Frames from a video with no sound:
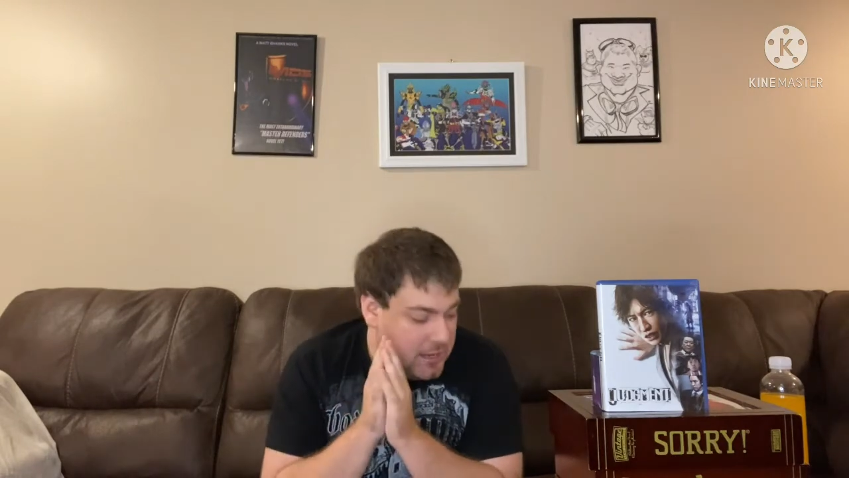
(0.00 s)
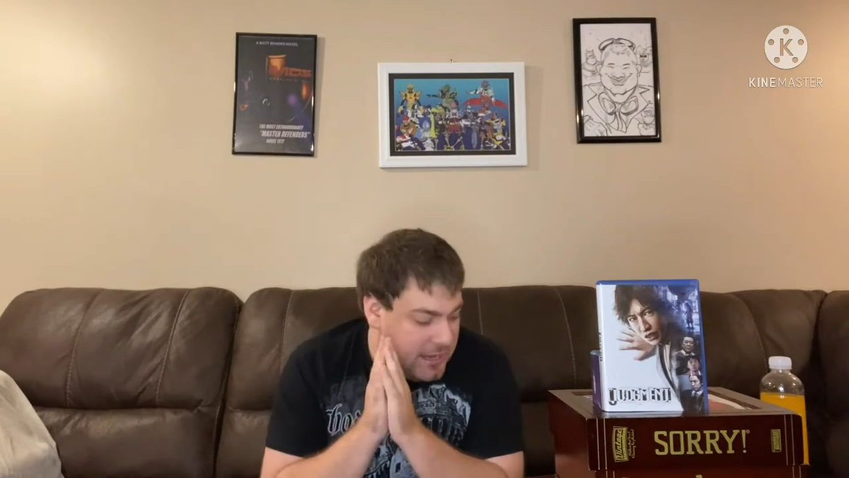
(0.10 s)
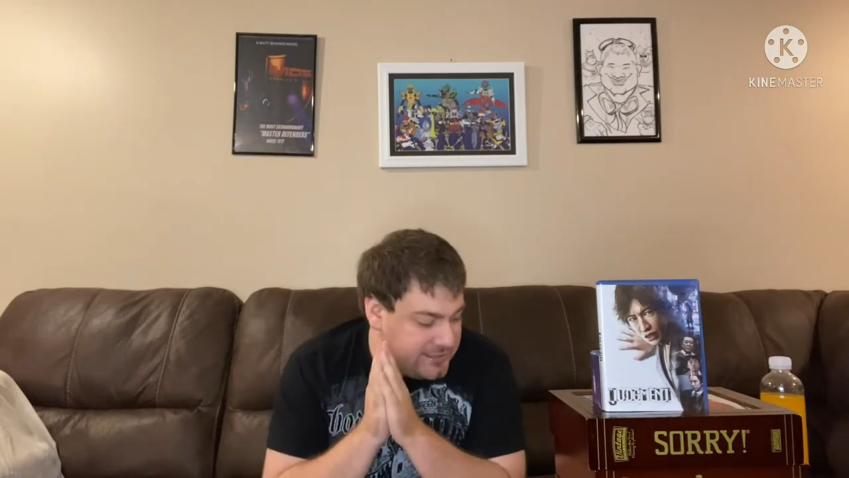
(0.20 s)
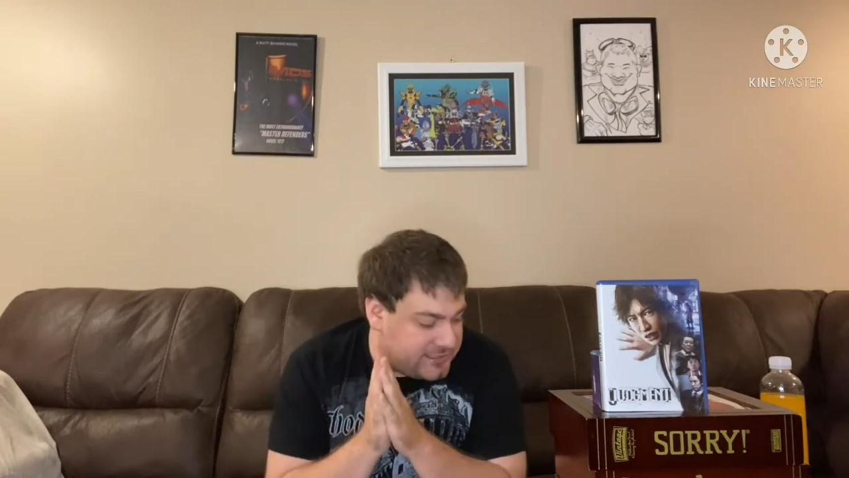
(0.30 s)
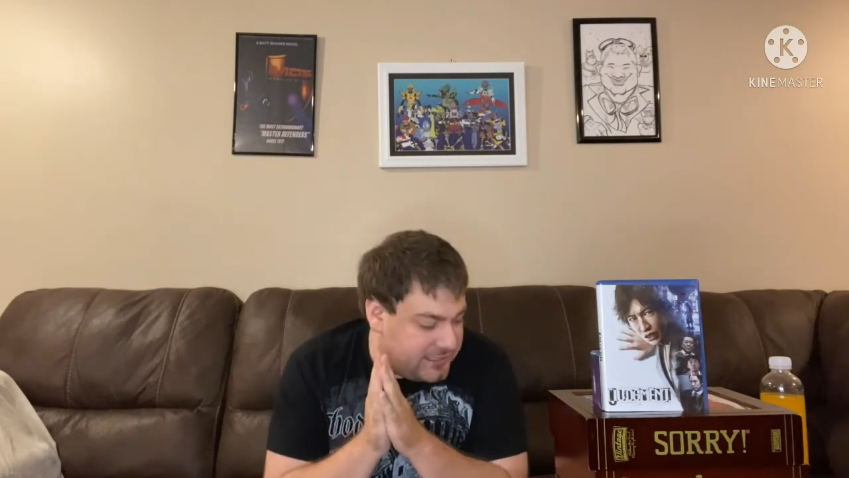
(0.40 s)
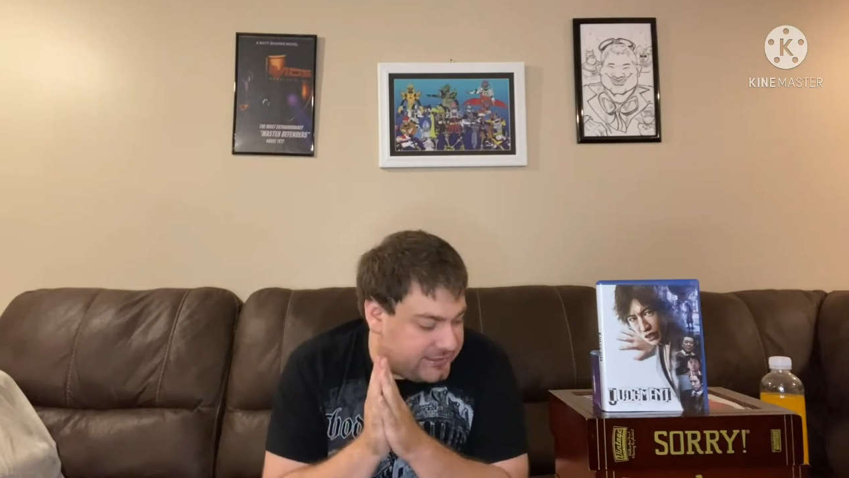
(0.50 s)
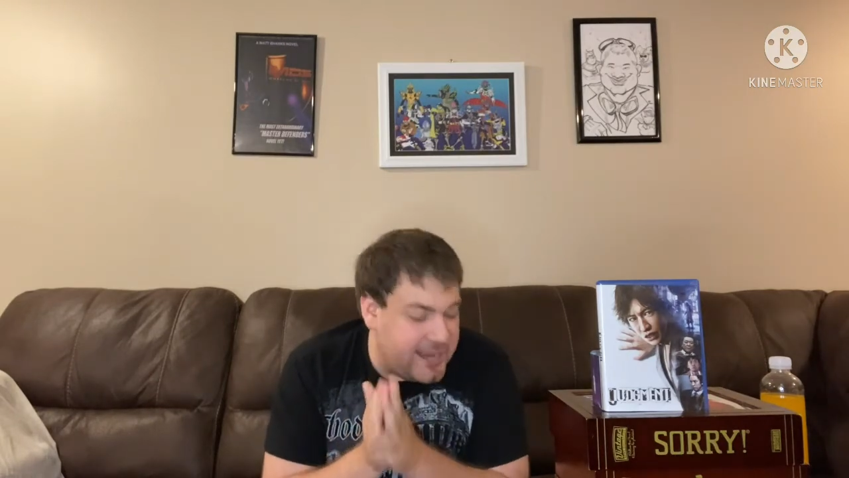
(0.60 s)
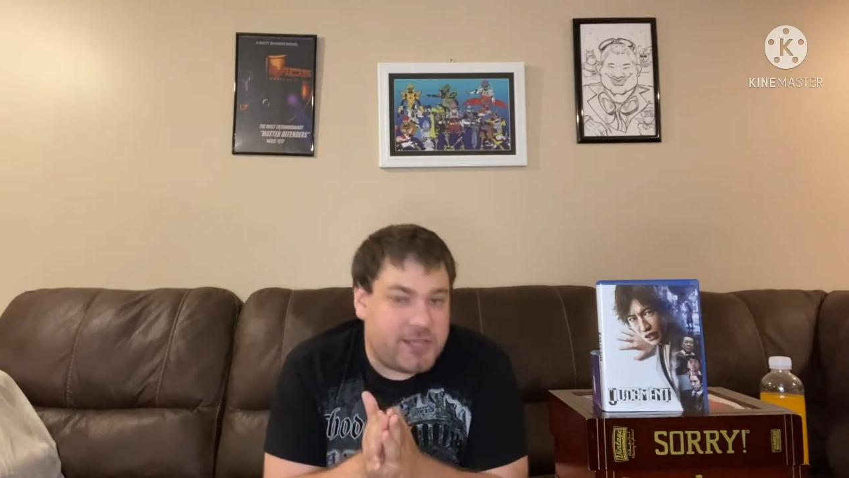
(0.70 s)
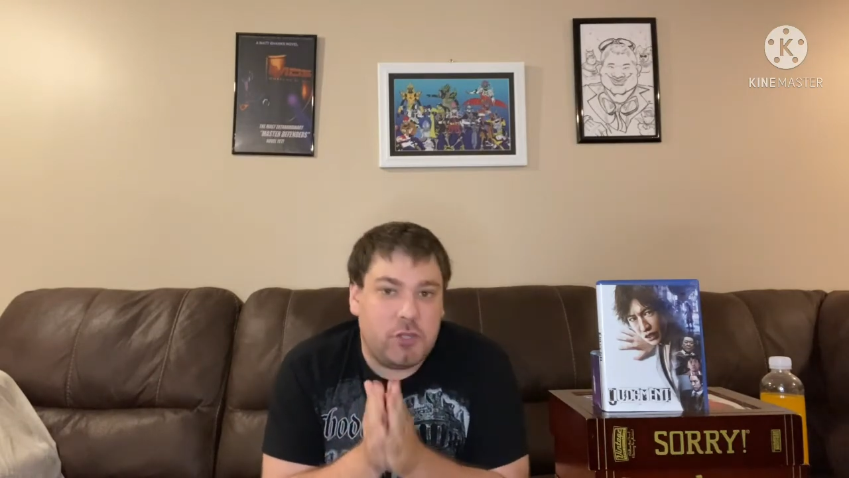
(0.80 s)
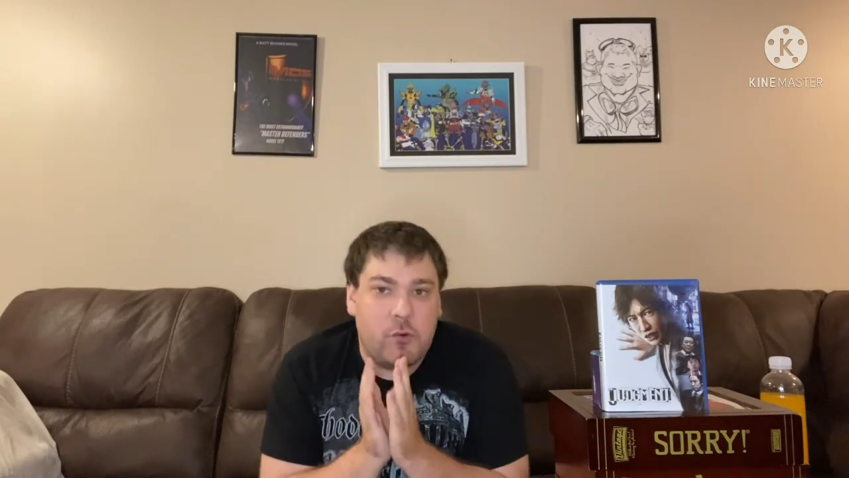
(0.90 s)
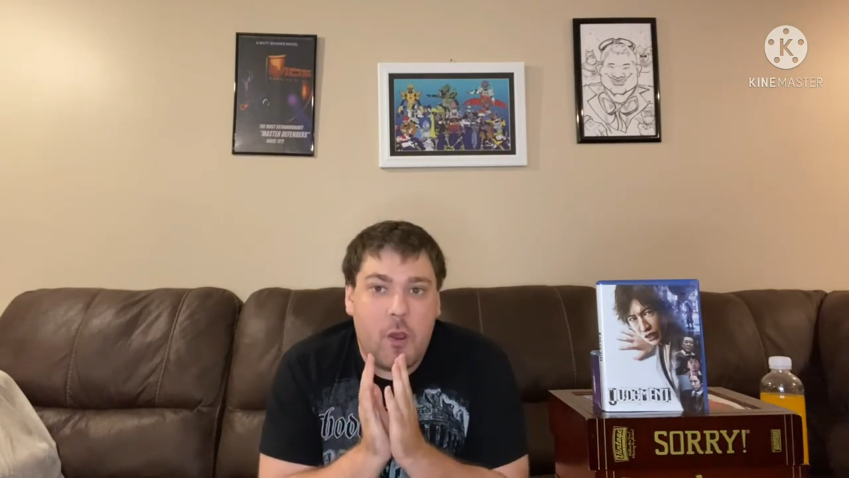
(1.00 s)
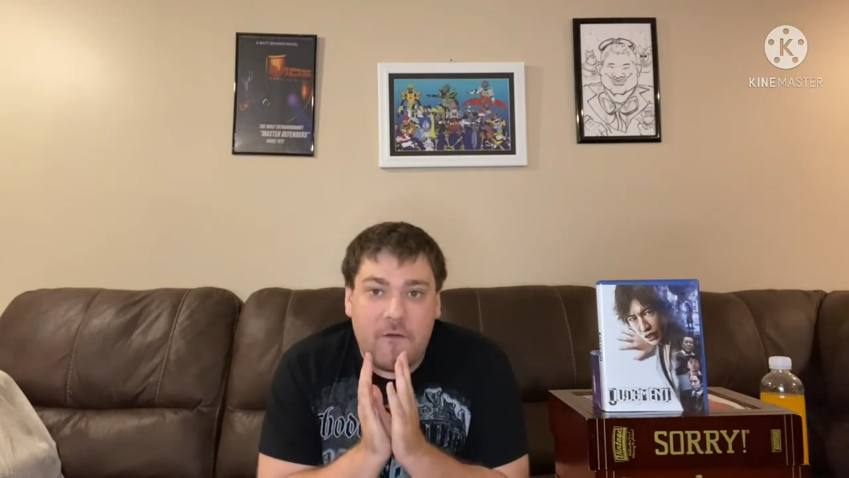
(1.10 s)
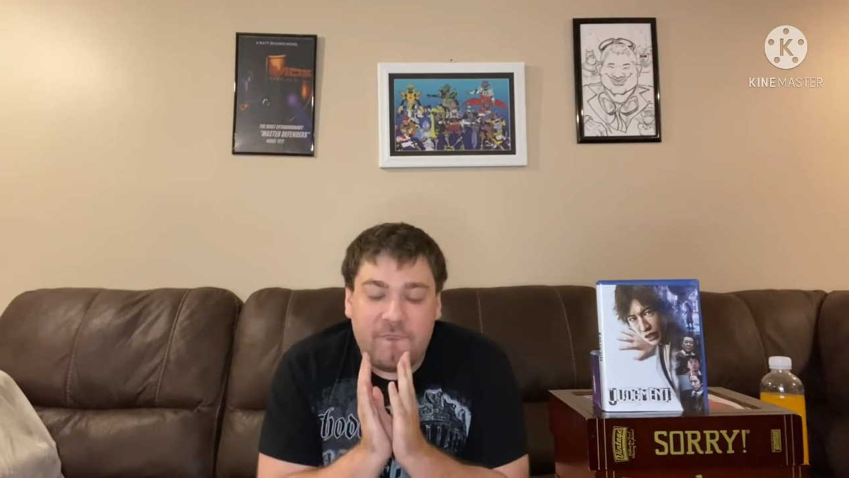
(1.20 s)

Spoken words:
it's going to take you